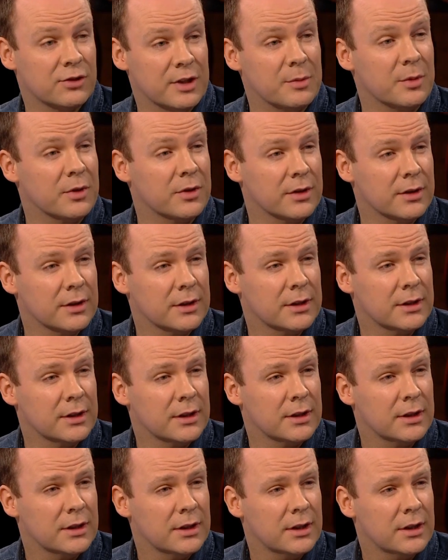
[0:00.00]
treatment? So
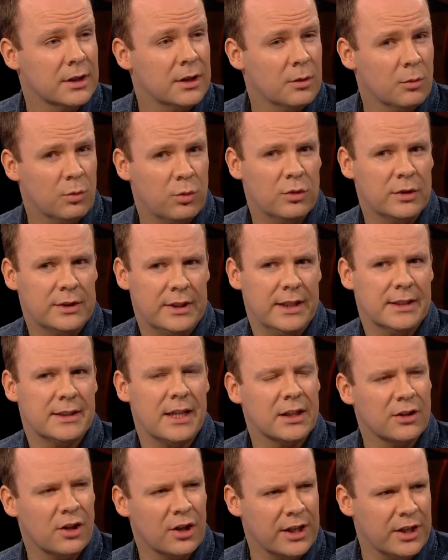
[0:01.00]
yes. Is
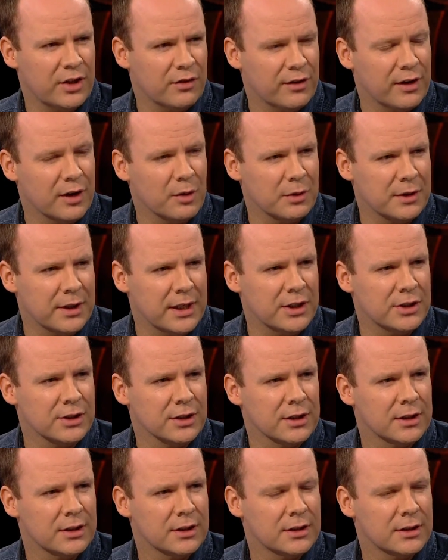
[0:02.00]
that not interfering with
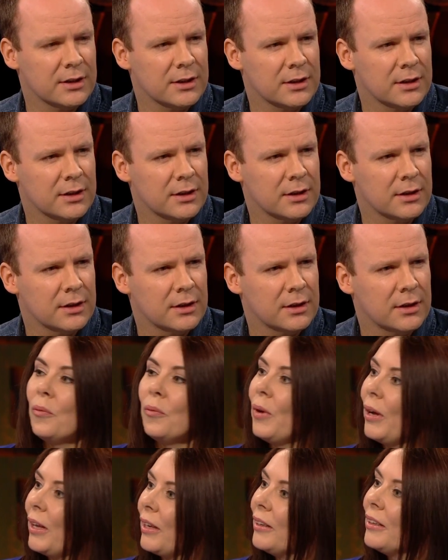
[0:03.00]
nature? Um,
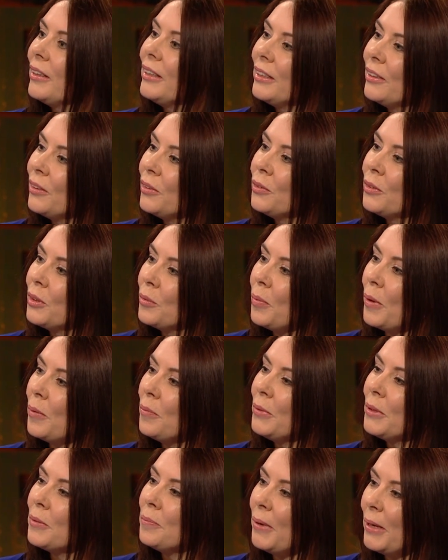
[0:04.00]
well, you know, the
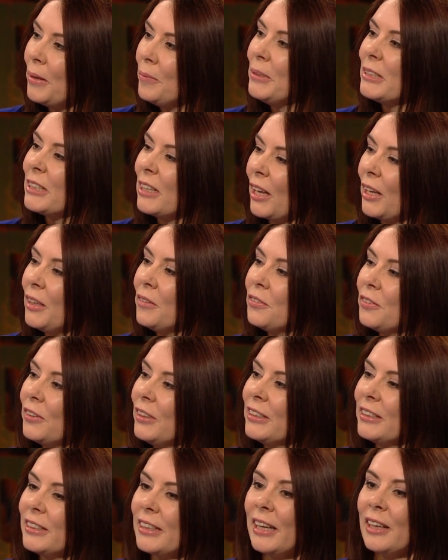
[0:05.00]
problem with a baby's life
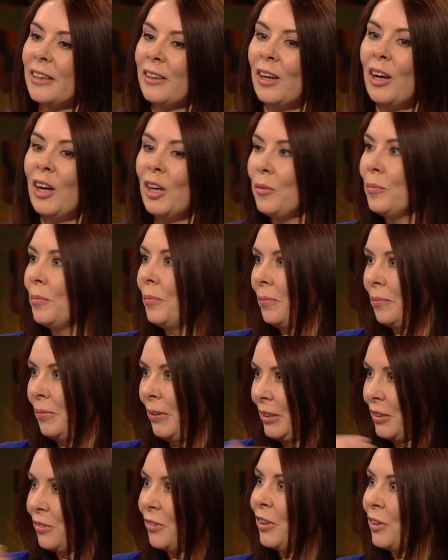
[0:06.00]
is that I'm
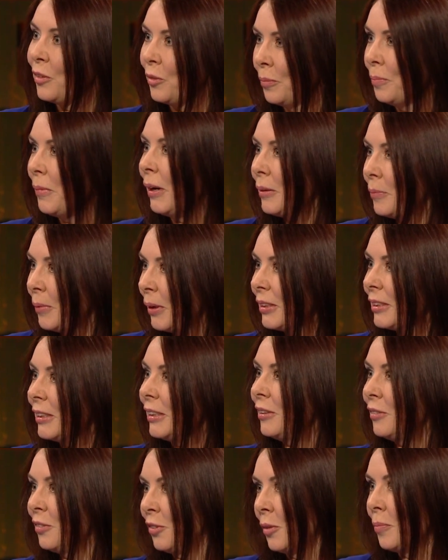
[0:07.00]
interfering with my
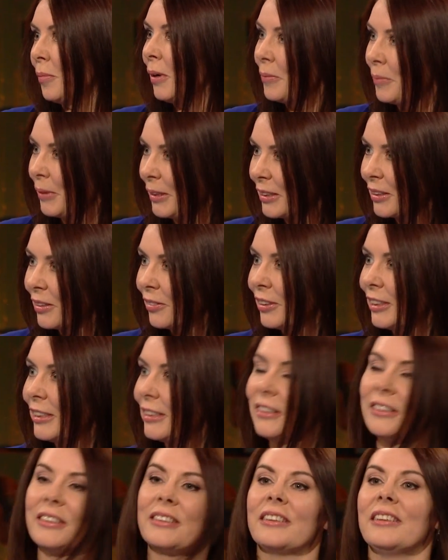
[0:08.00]
body for my medical
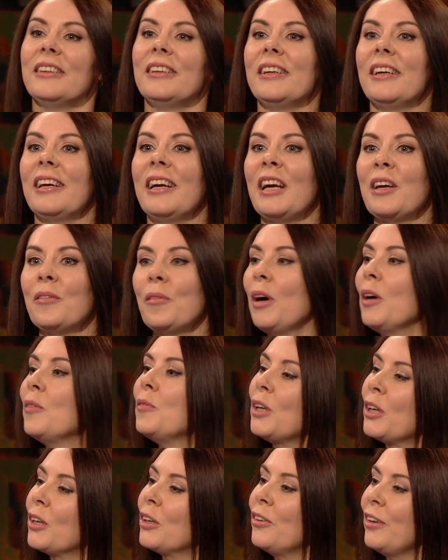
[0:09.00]
reasons. Um,
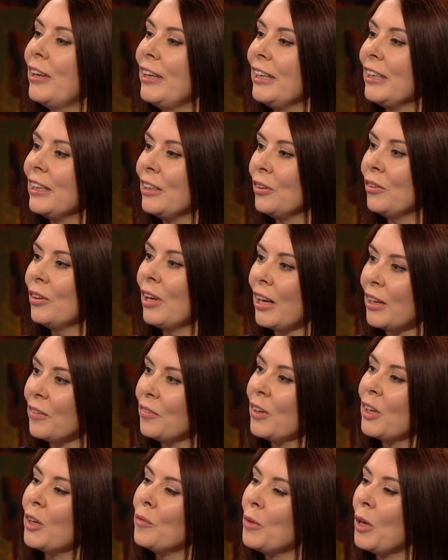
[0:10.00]
I'm not creating a new life
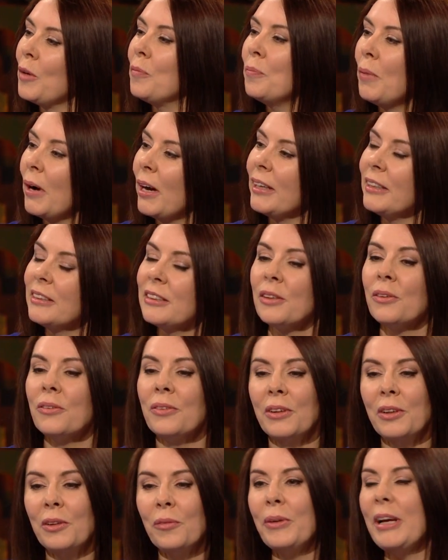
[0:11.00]
and I'm not buying. So
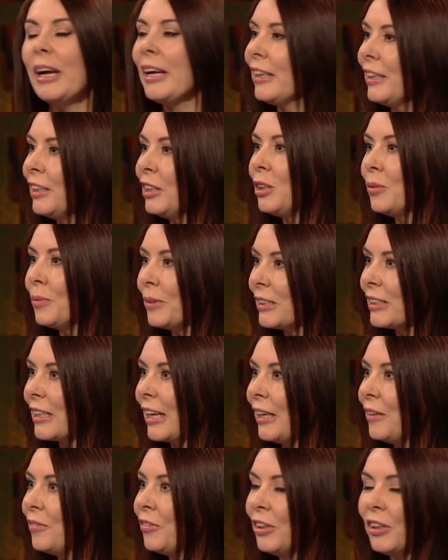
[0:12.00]
we had an issue with
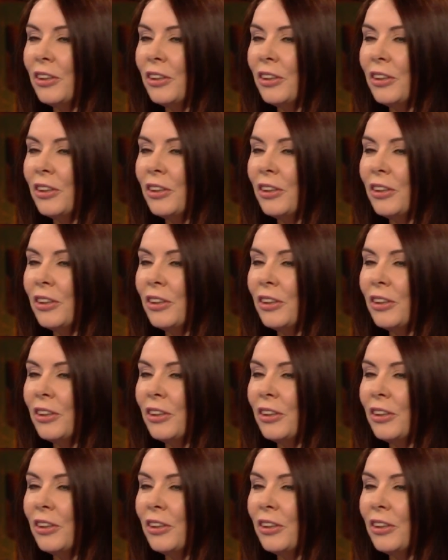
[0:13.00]
slavery